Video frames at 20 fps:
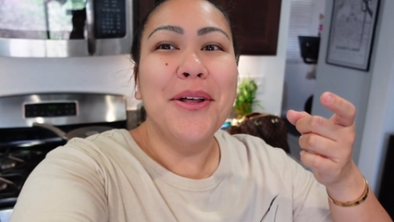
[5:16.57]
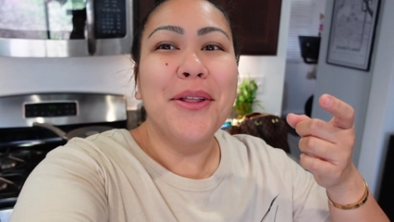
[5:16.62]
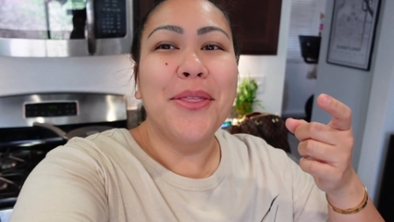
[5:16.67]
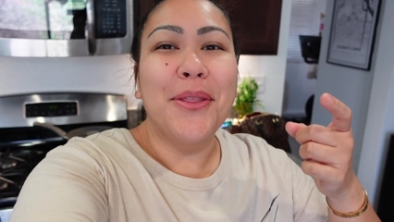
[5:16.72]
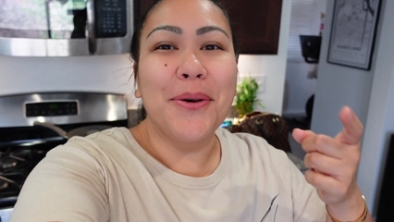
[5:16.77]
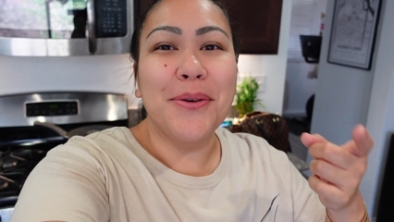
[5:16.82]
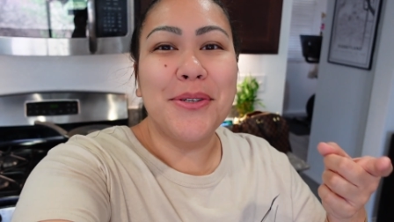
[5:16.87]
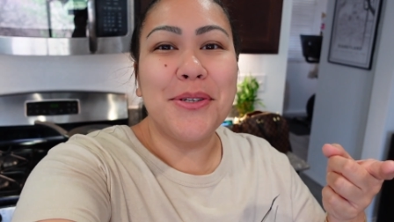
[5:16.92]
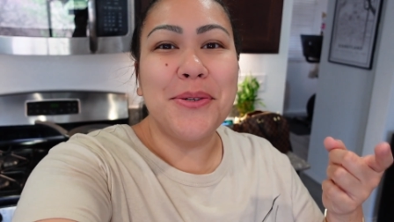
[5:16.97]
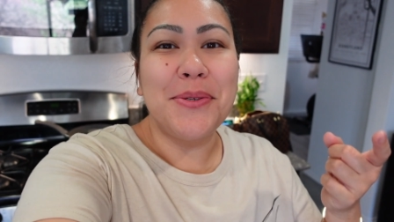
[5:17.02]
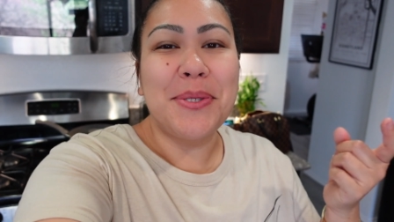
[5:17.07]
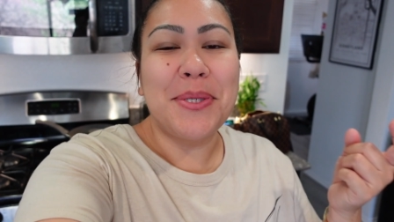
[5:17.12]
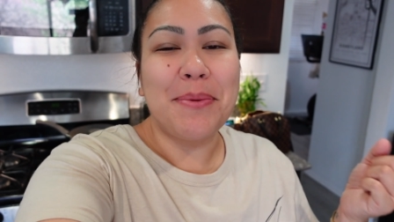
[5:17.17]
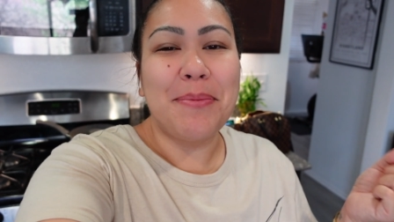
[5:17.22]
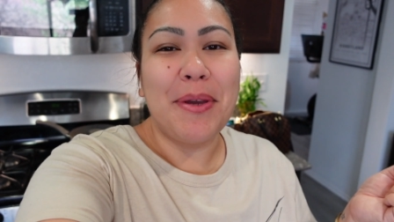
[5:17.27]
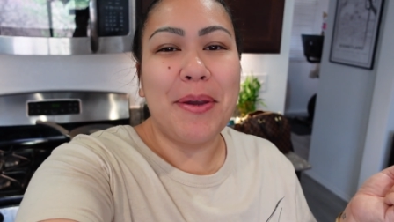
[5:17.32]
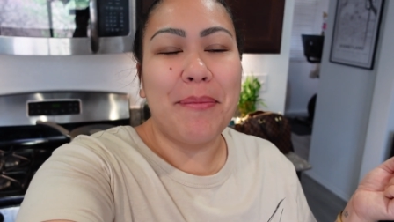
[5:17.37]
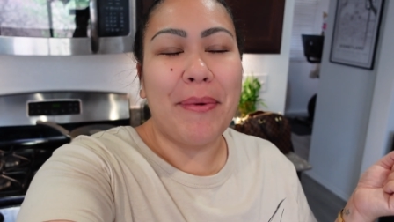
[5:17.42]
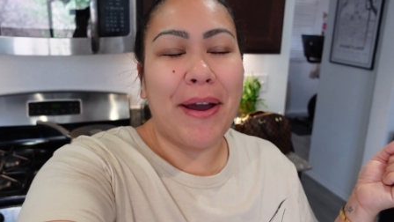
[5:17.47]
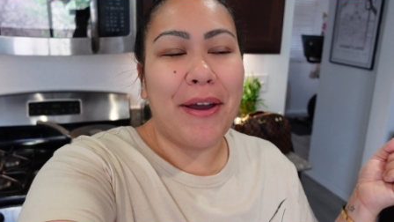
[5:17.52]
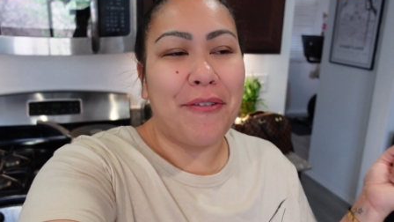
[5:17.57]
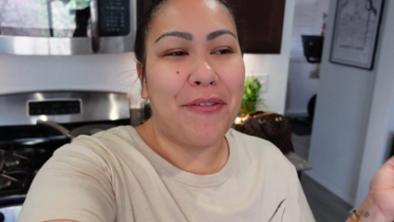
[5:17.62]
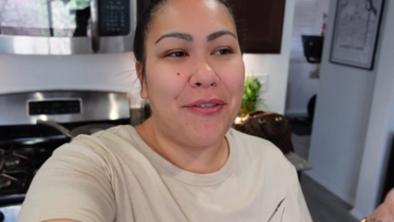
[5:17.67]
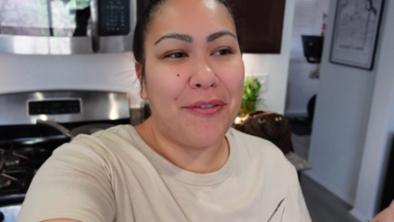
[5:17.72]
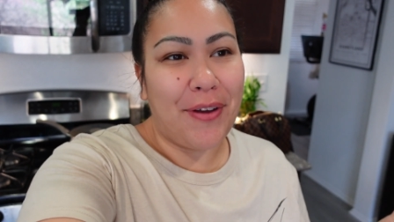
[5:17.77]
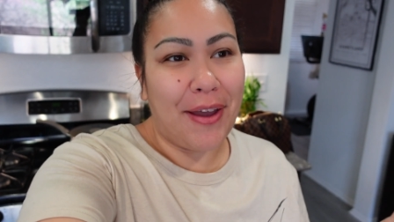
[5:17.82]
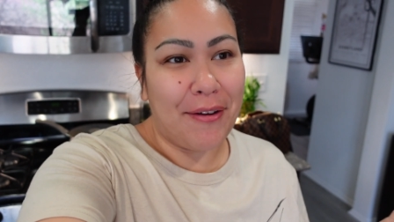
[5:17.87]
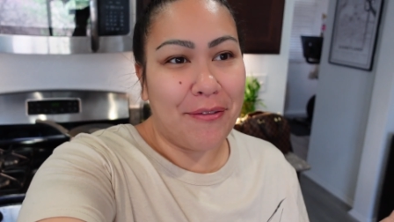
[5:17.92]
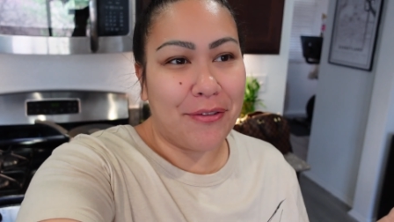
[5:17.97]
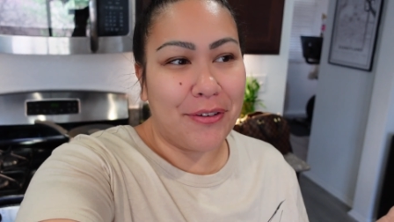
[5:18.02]
Those used to be my
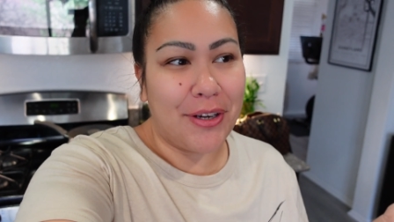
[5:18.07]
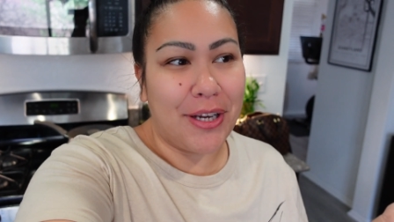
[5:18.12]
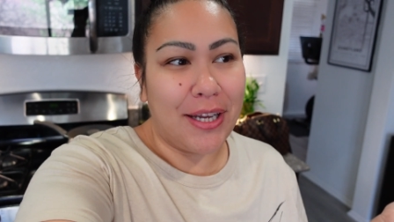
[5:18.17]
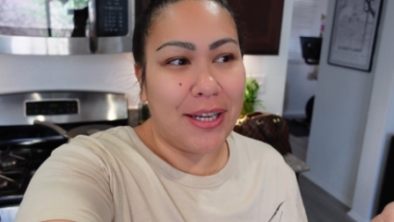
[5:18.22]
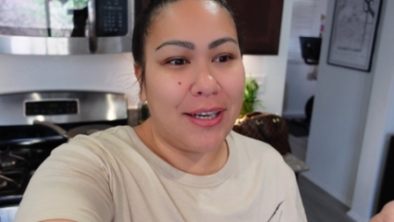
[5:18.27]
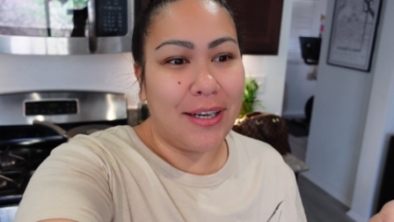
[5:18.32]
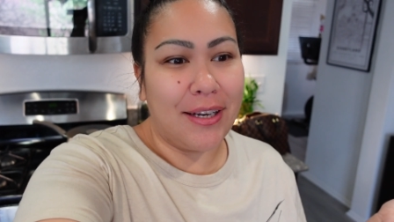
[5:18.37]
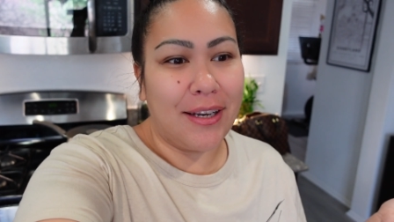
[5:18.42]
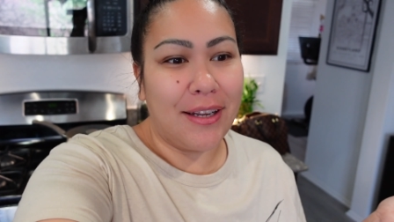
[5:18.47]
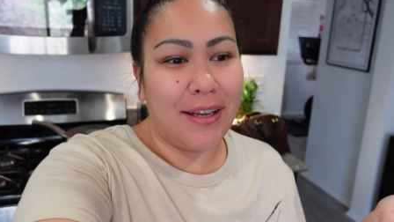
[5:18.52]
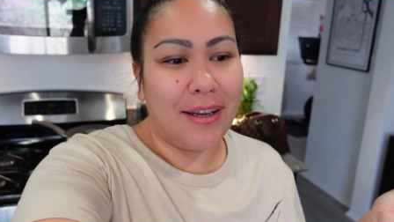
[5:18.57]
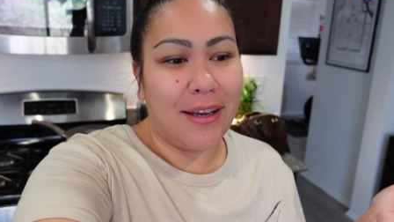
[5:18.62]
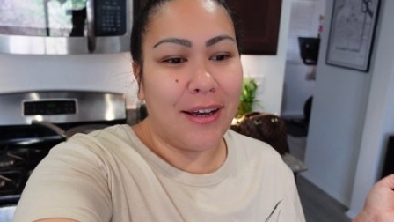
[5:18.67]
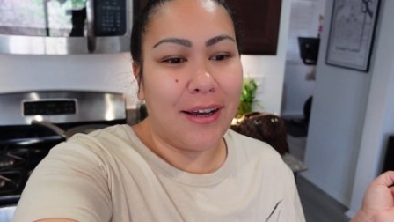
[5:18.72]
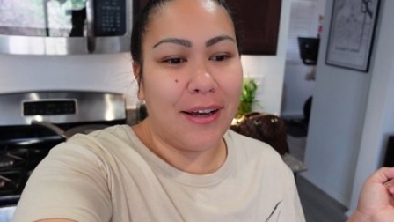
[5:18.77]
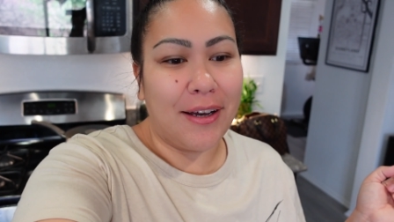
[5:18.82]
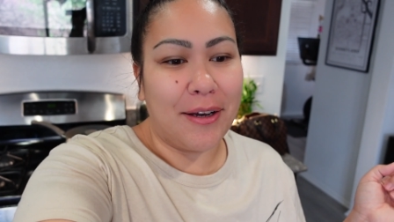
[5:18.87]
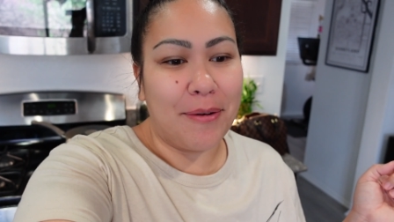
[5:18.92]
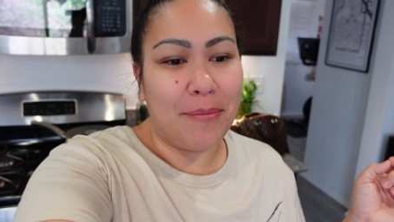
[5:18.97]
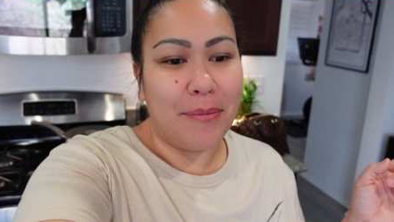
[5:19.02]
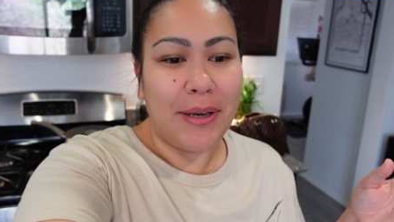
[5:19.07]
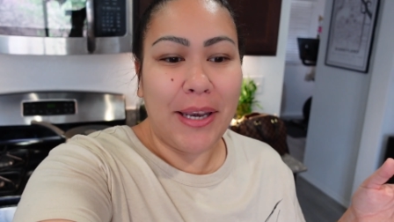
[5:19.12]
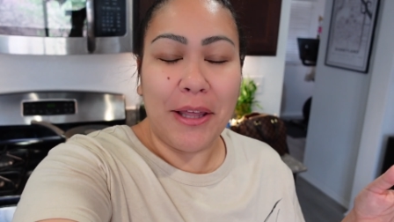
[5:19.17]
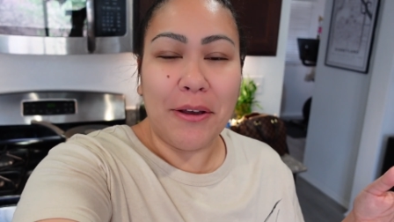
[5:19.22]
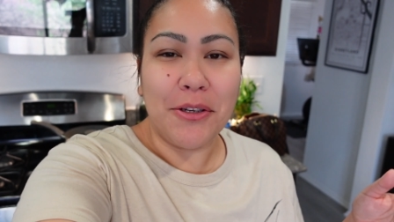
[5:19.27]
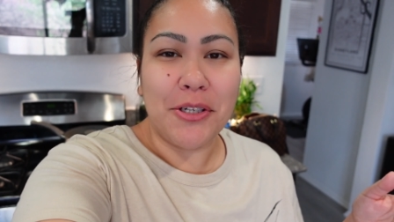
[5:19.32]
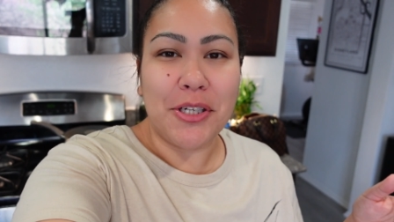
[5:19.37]
favorite um, nail